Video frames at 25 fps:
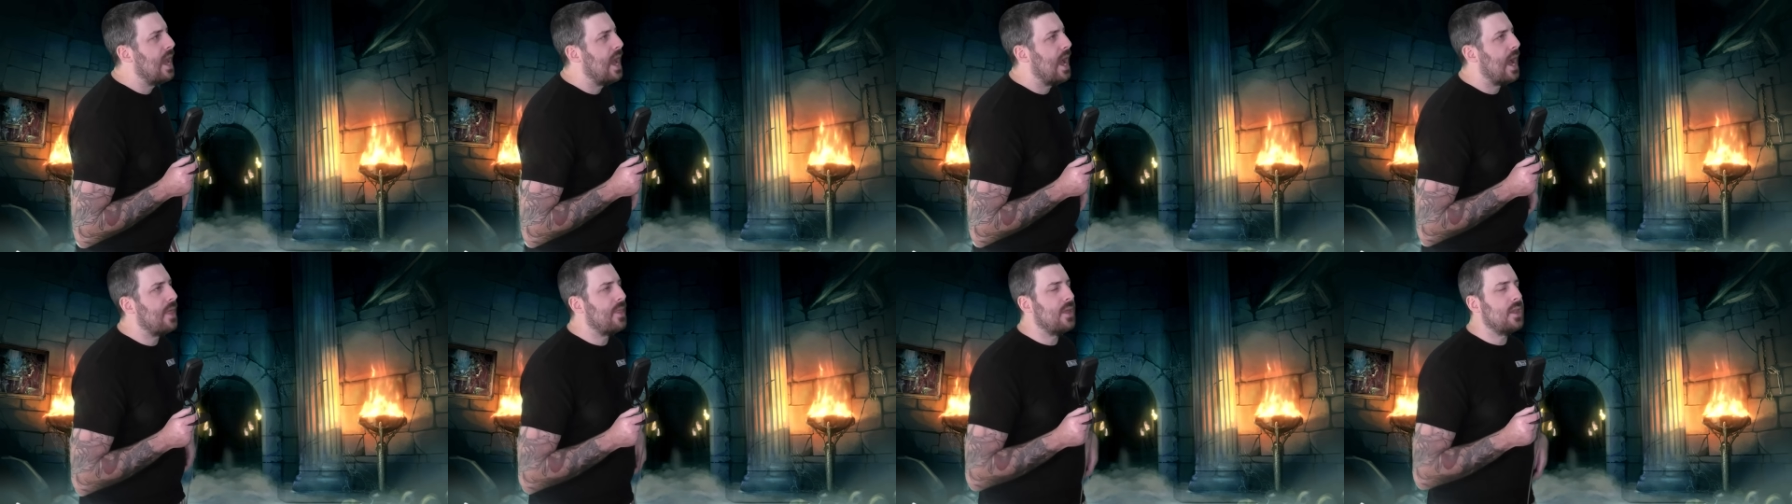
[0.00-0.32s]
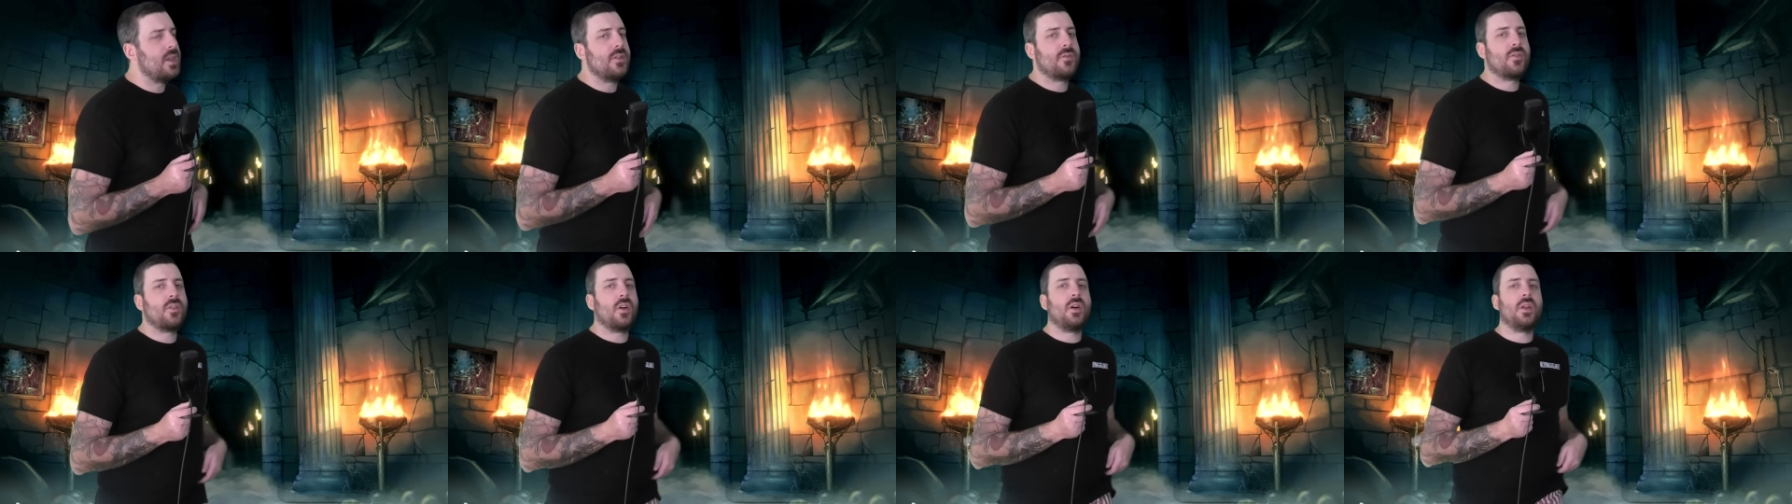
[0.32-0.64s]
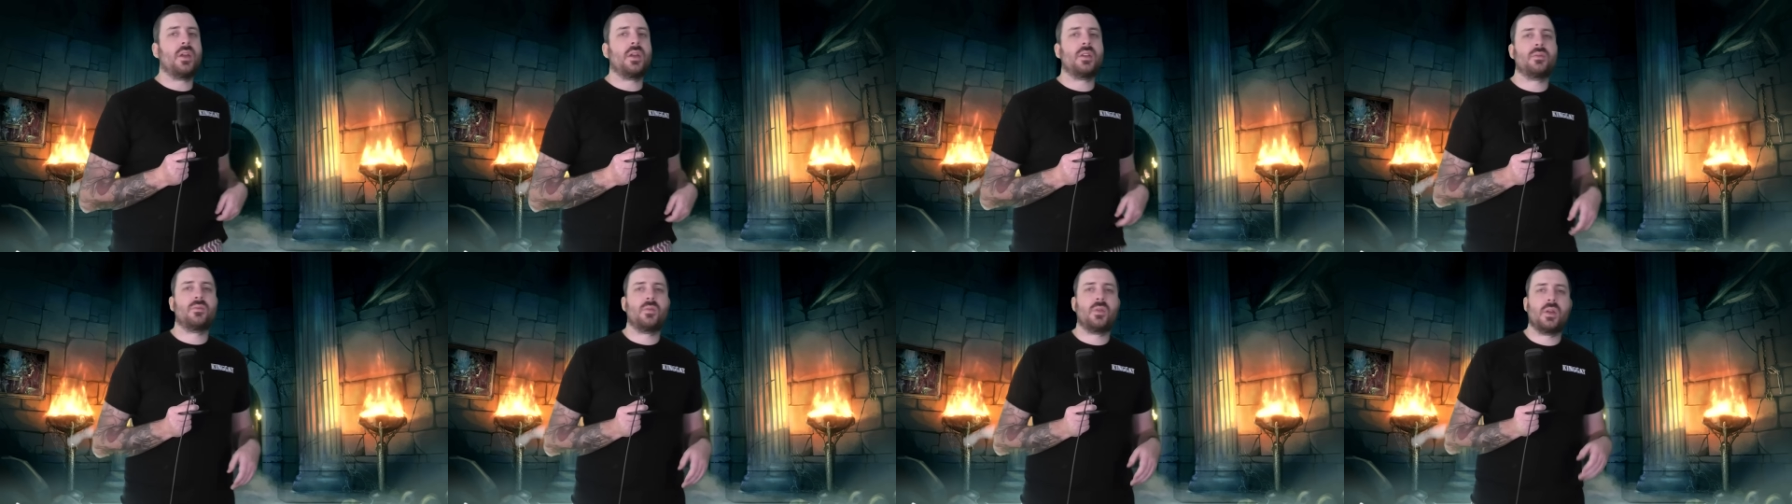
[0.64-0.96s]
And then you've
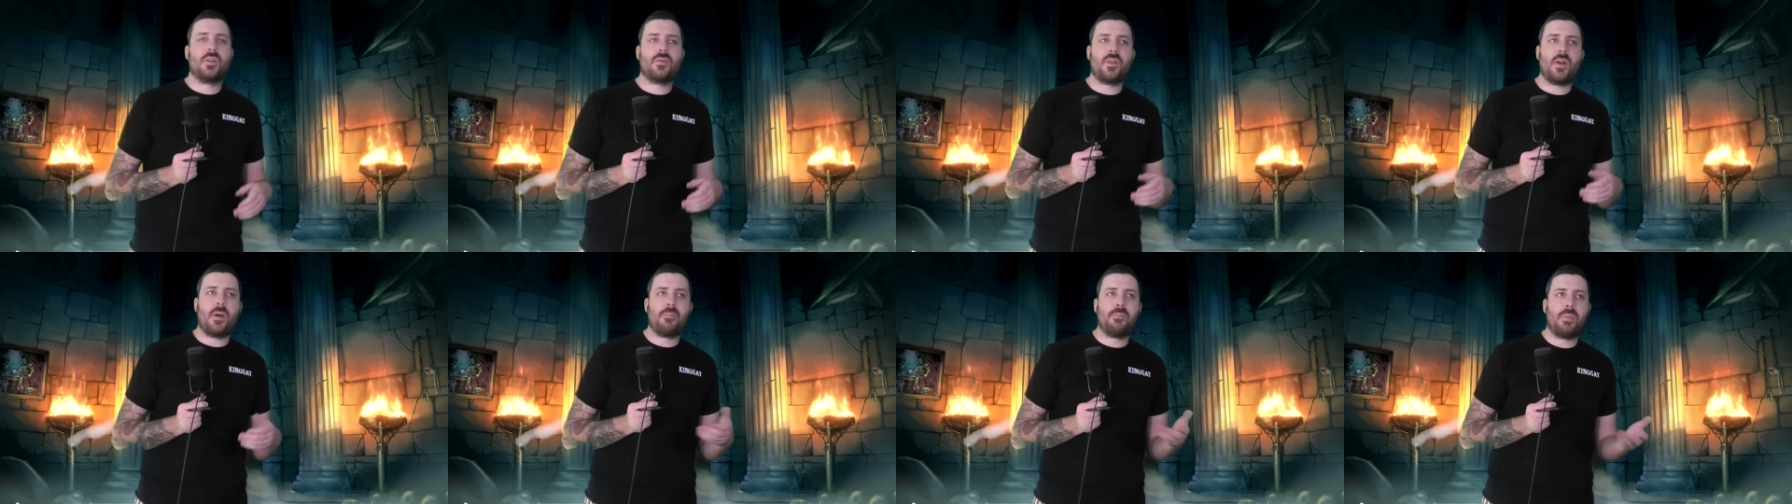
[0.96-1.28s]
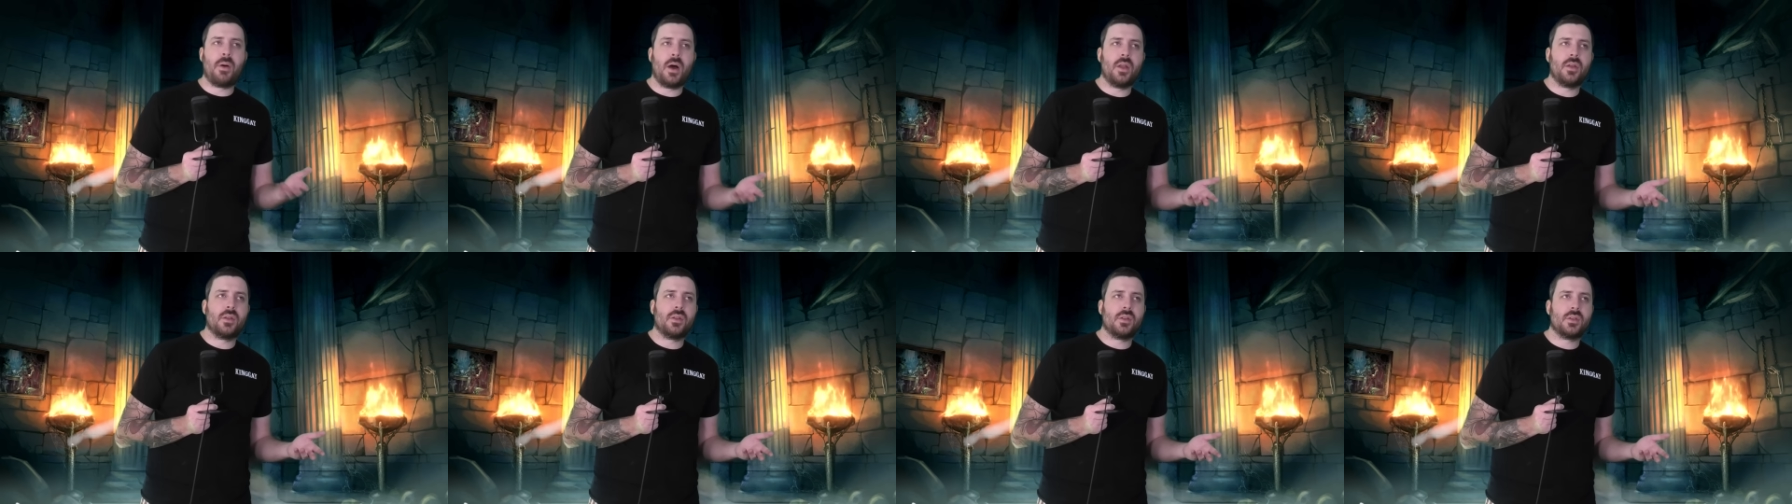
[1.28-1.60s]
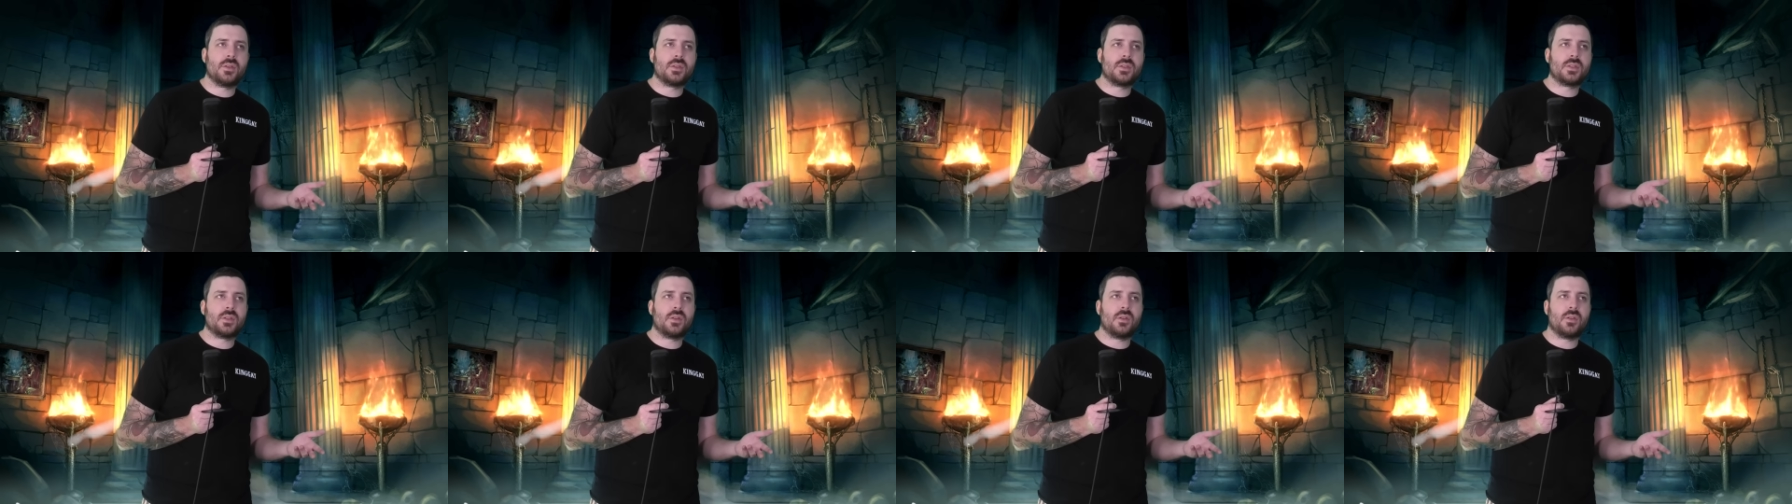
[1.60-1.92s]
got it with
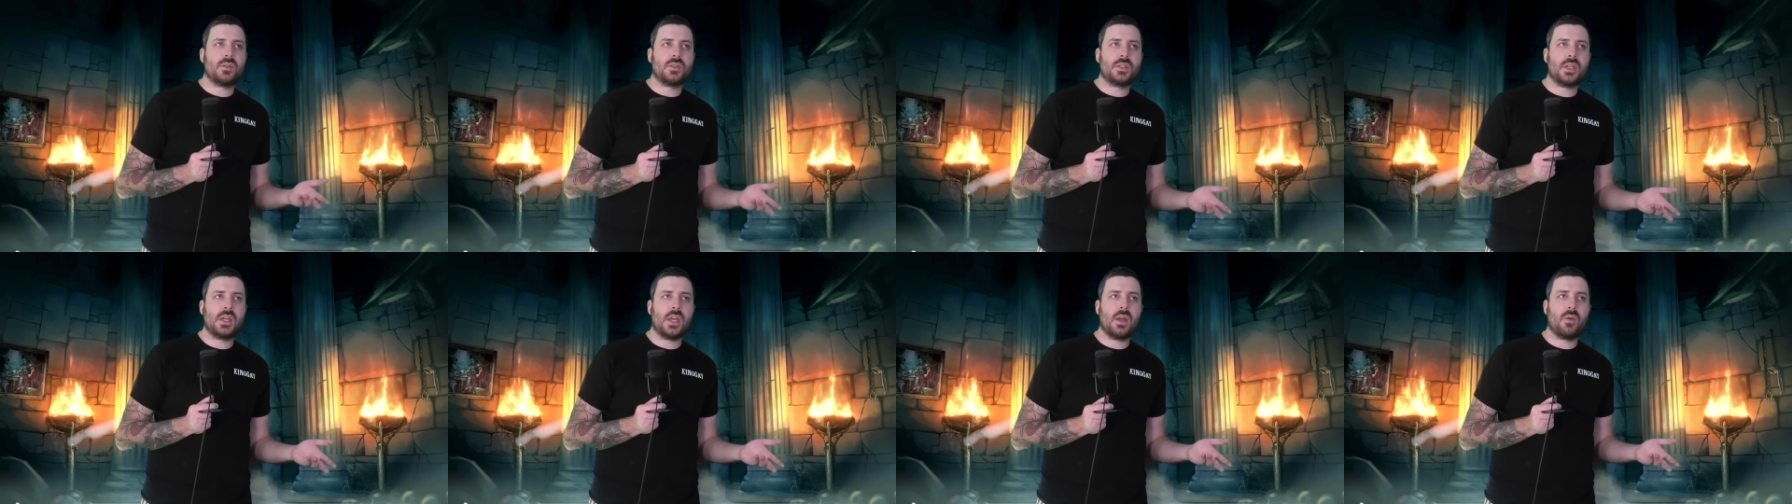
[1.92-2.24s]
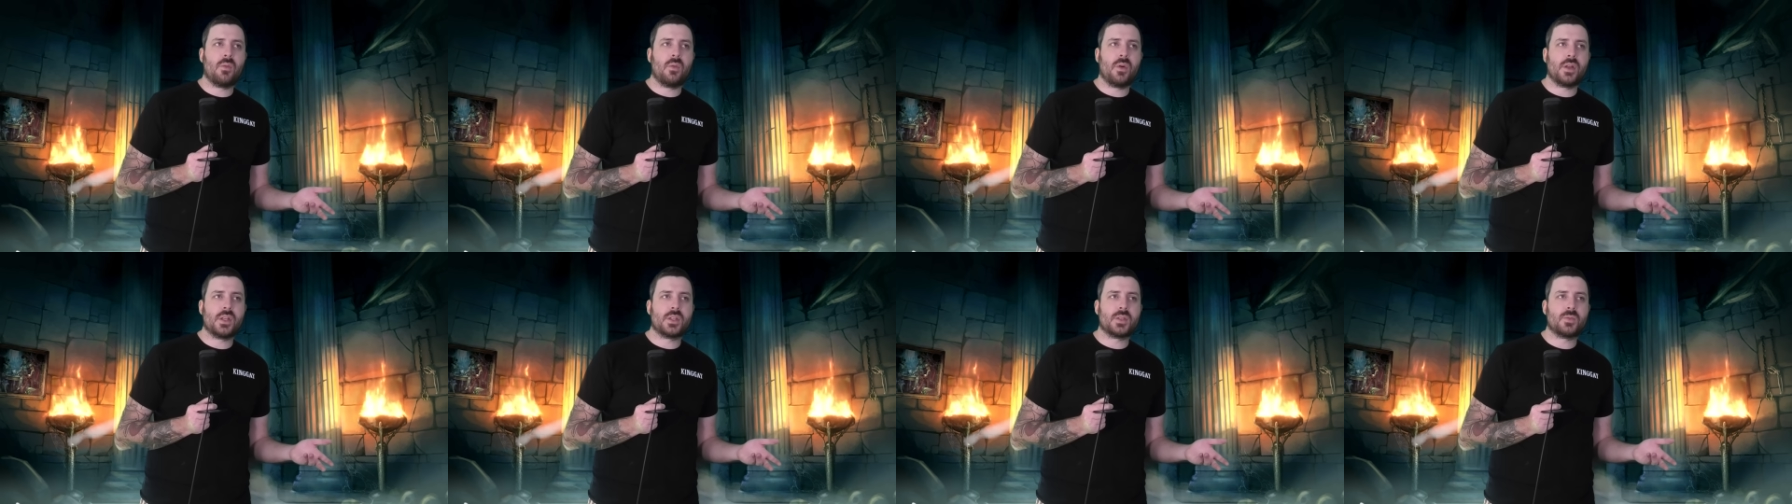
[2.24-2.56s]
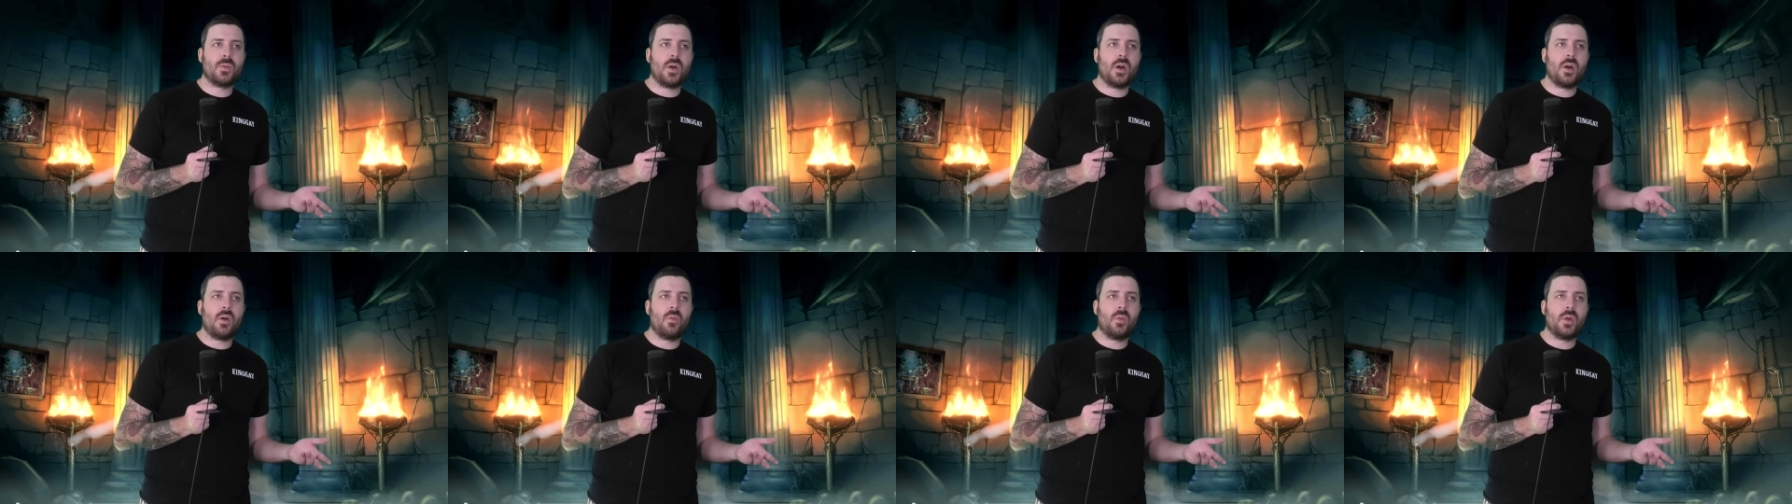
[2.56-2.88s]
Abundance on tier 1 as
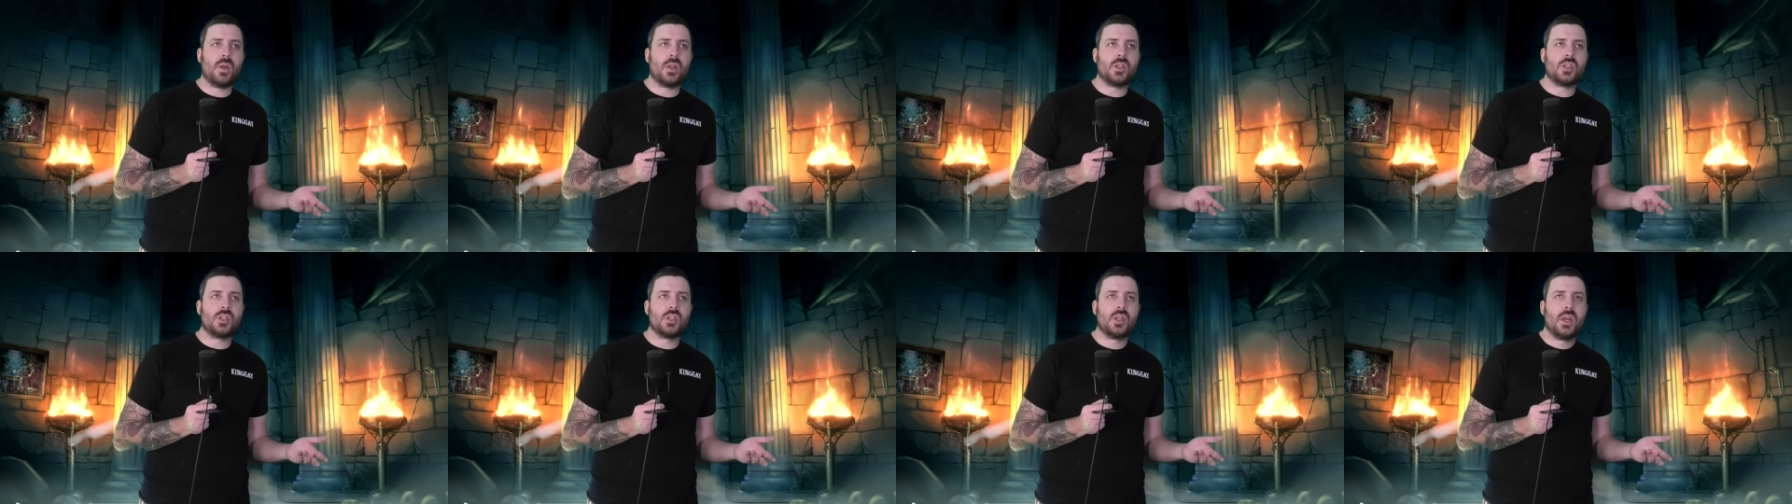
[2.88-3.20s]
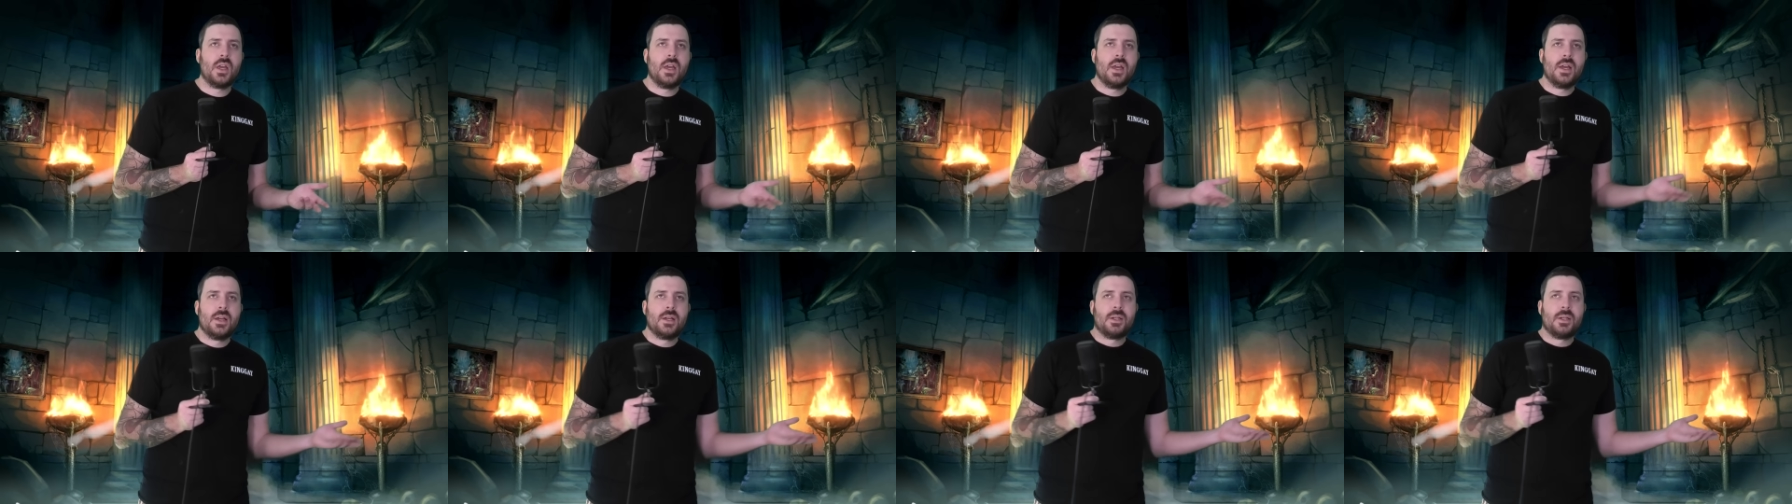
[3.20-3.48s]
well, which